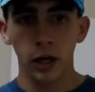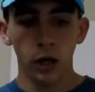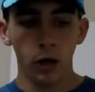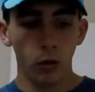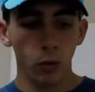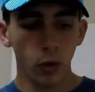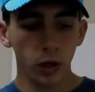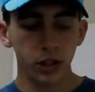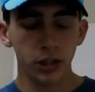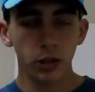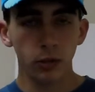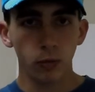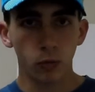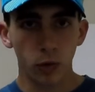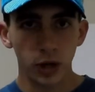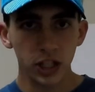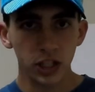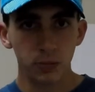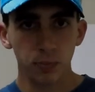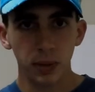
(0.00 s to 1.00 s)
what the
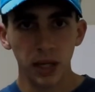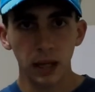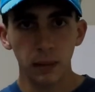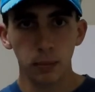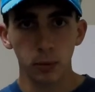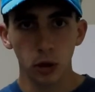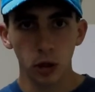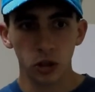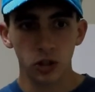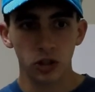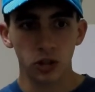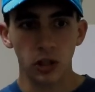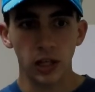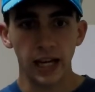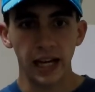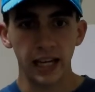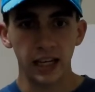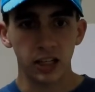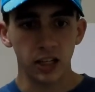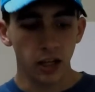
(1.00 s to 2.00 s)
race bib looks
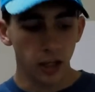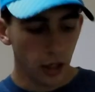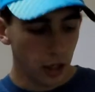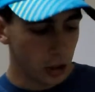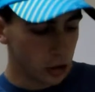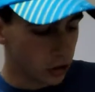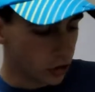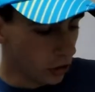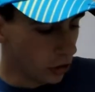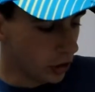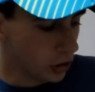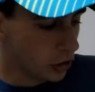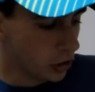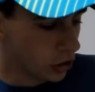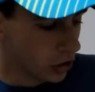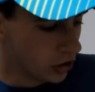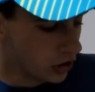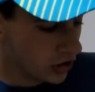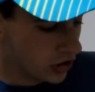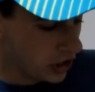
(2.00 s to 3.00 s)
like. So as you
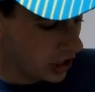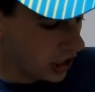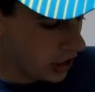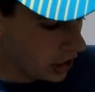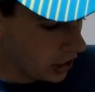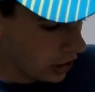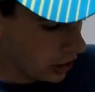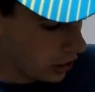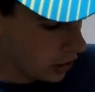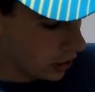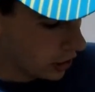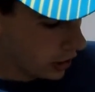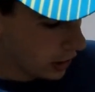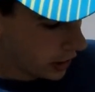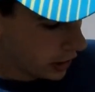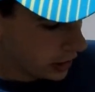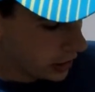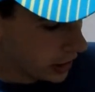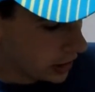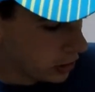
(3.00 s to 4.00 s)
can see here,
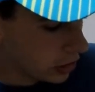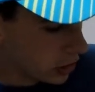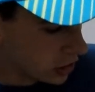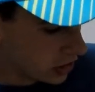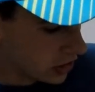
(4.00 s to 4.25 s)
there's